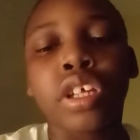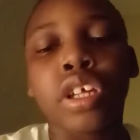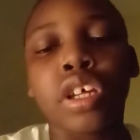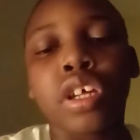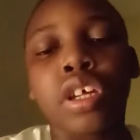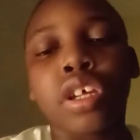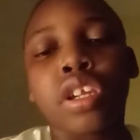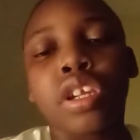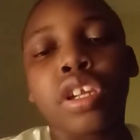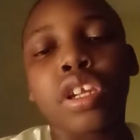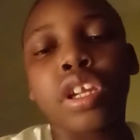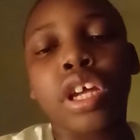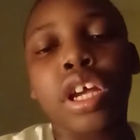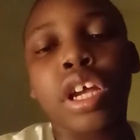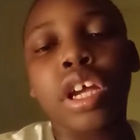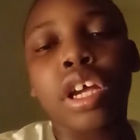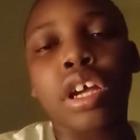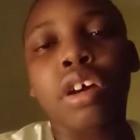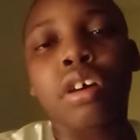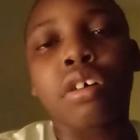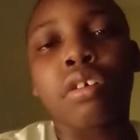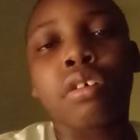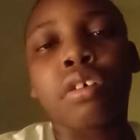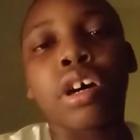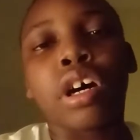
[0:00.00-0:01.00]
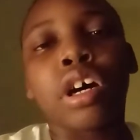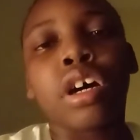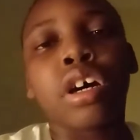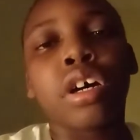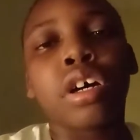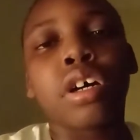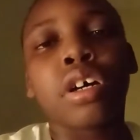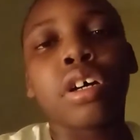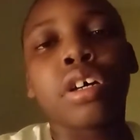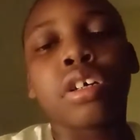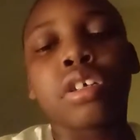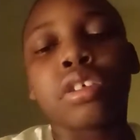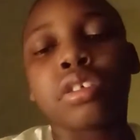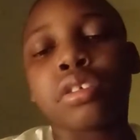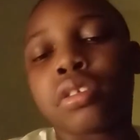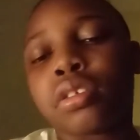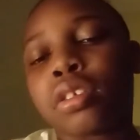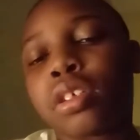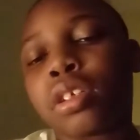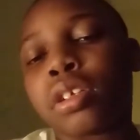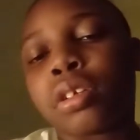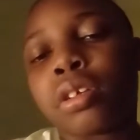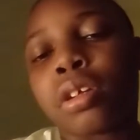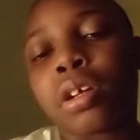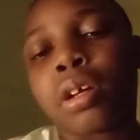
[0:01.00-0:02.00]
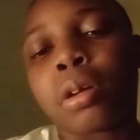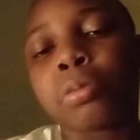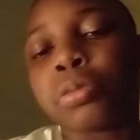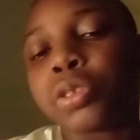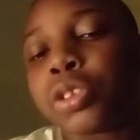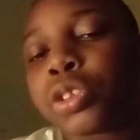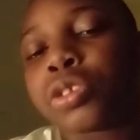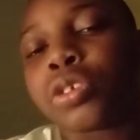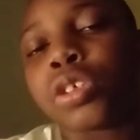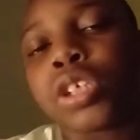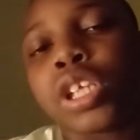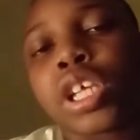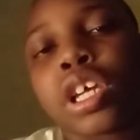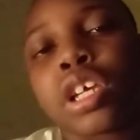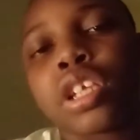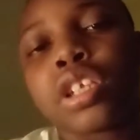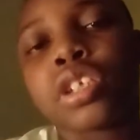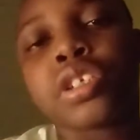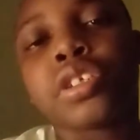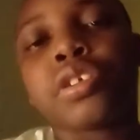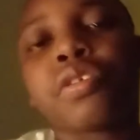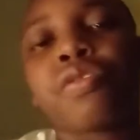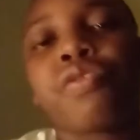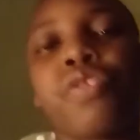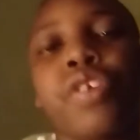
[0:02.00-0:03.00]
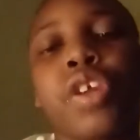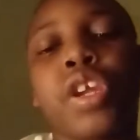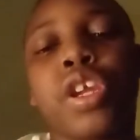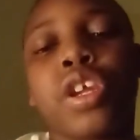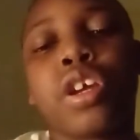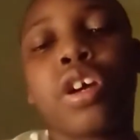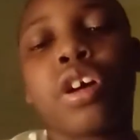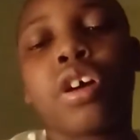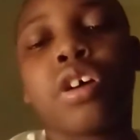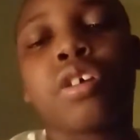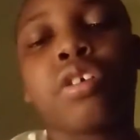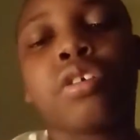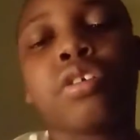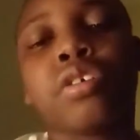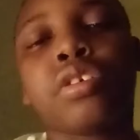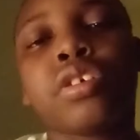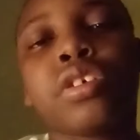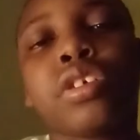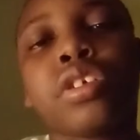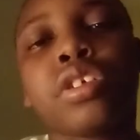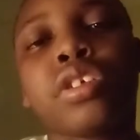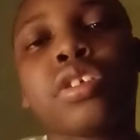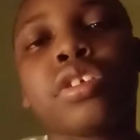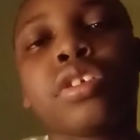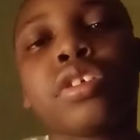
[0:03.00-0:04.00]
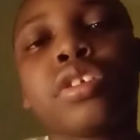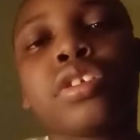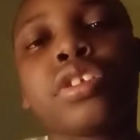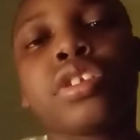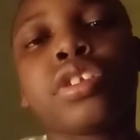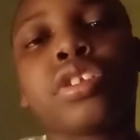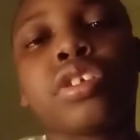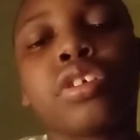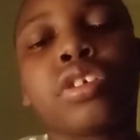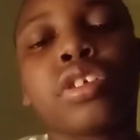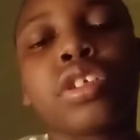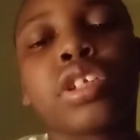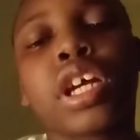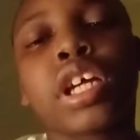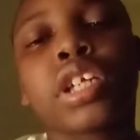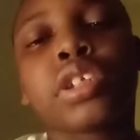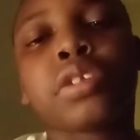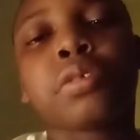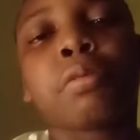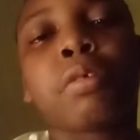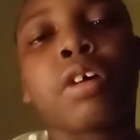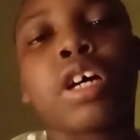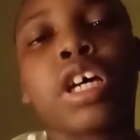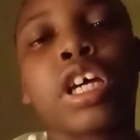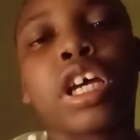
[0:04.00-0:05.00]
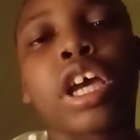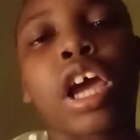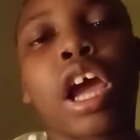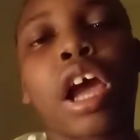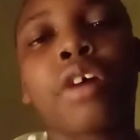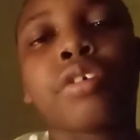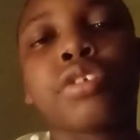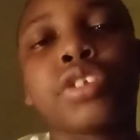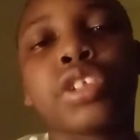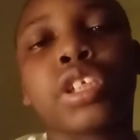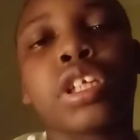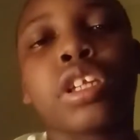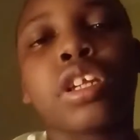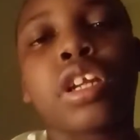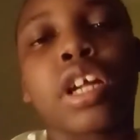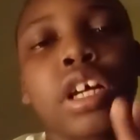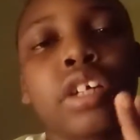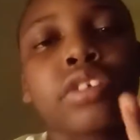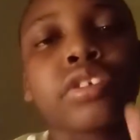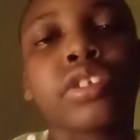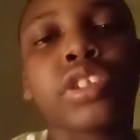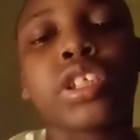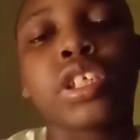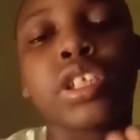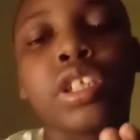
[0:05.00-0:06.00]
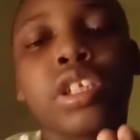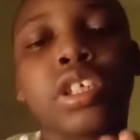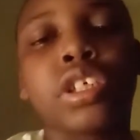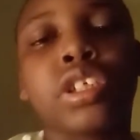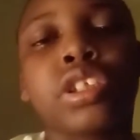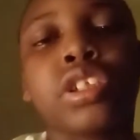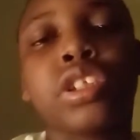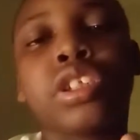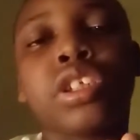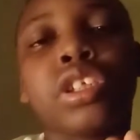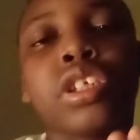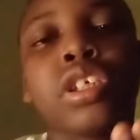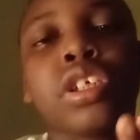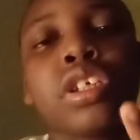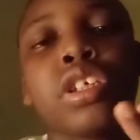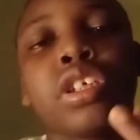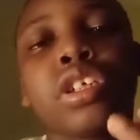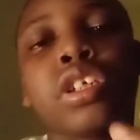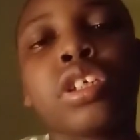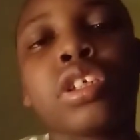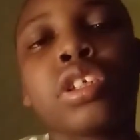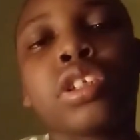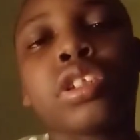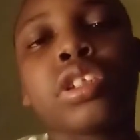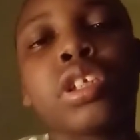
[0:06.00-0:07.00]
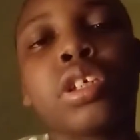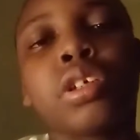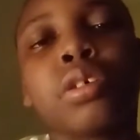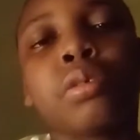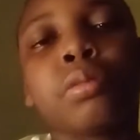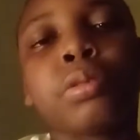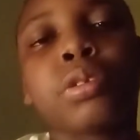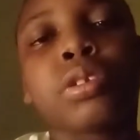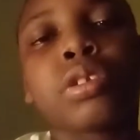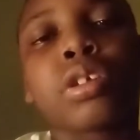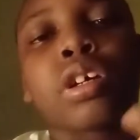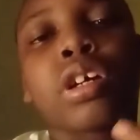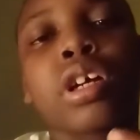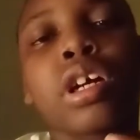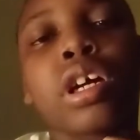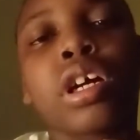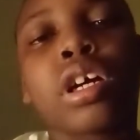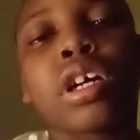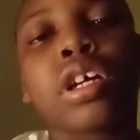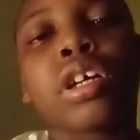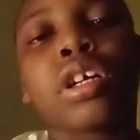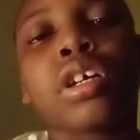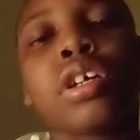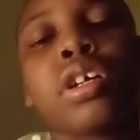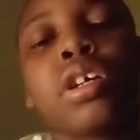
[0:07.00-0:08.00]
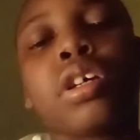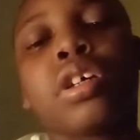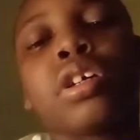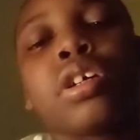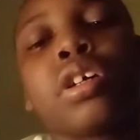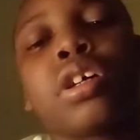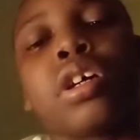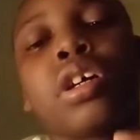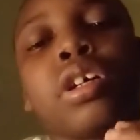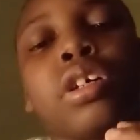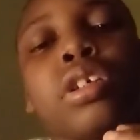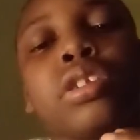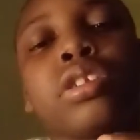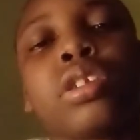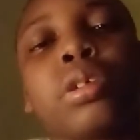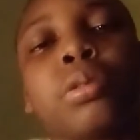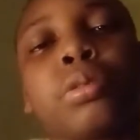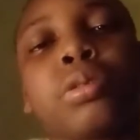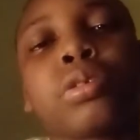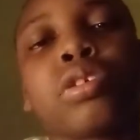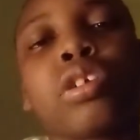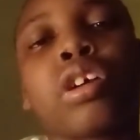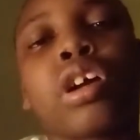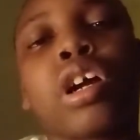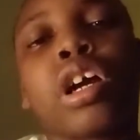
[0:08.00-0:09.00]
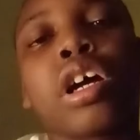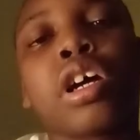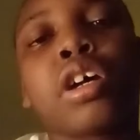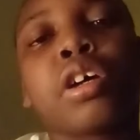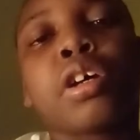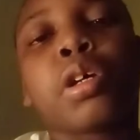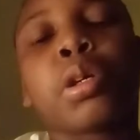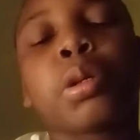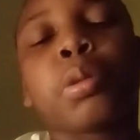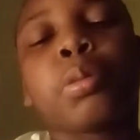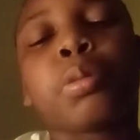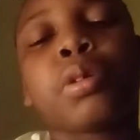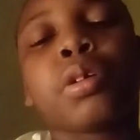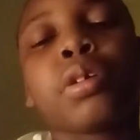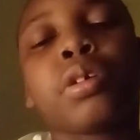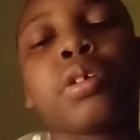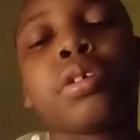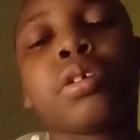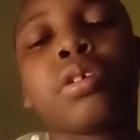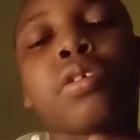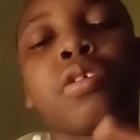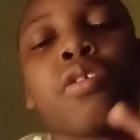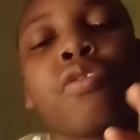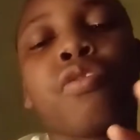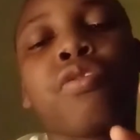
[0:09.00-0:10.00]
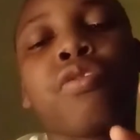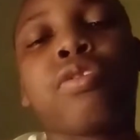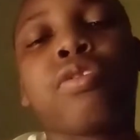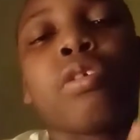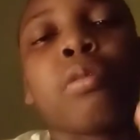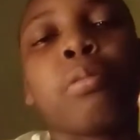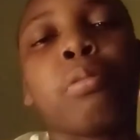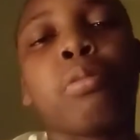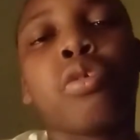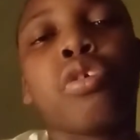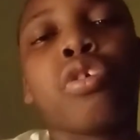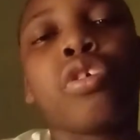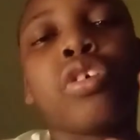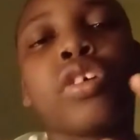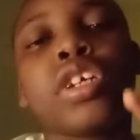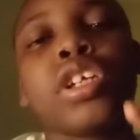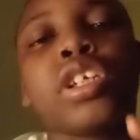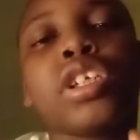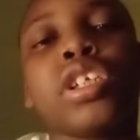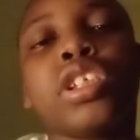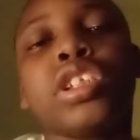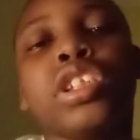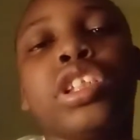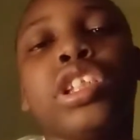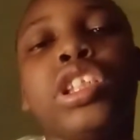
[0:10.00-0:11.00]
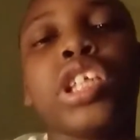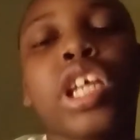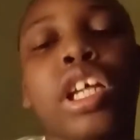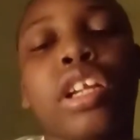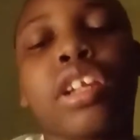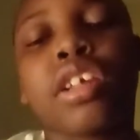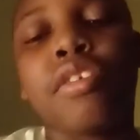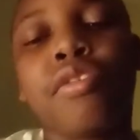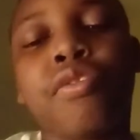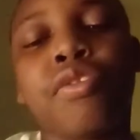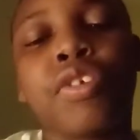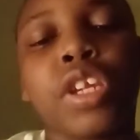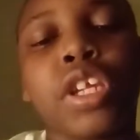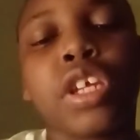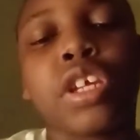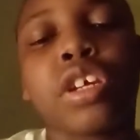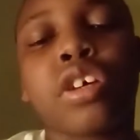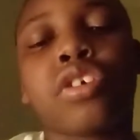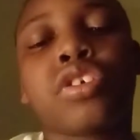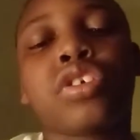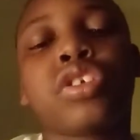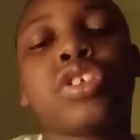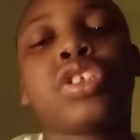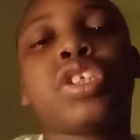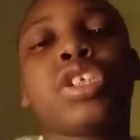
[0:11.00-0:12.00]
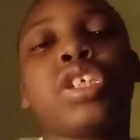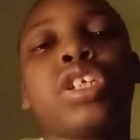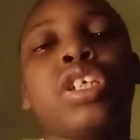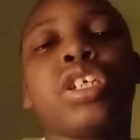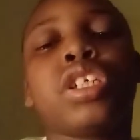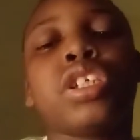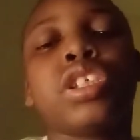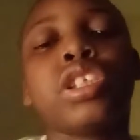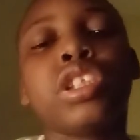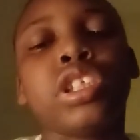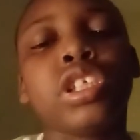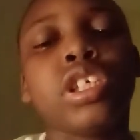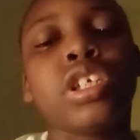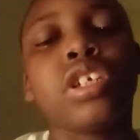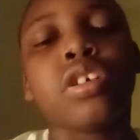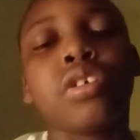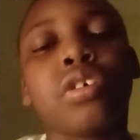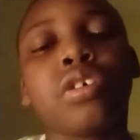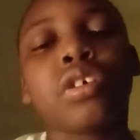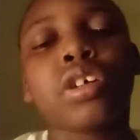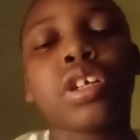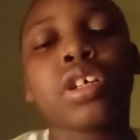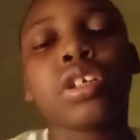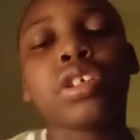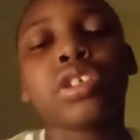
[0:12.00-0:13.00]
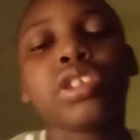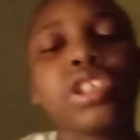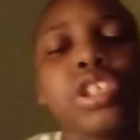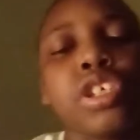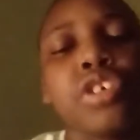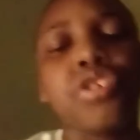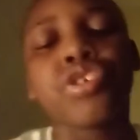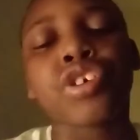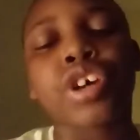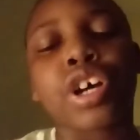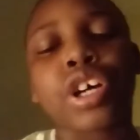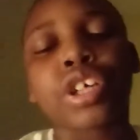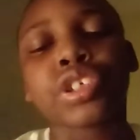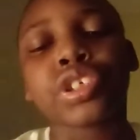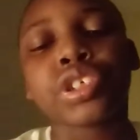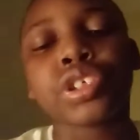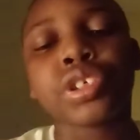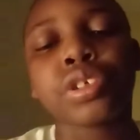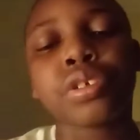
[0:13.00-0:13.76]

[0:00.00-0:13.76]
Now, uh, I'm just gonna end this video. So that's why I was announcing this. Subscribe uh, subscribe for more jelly videos. See you. See you guys.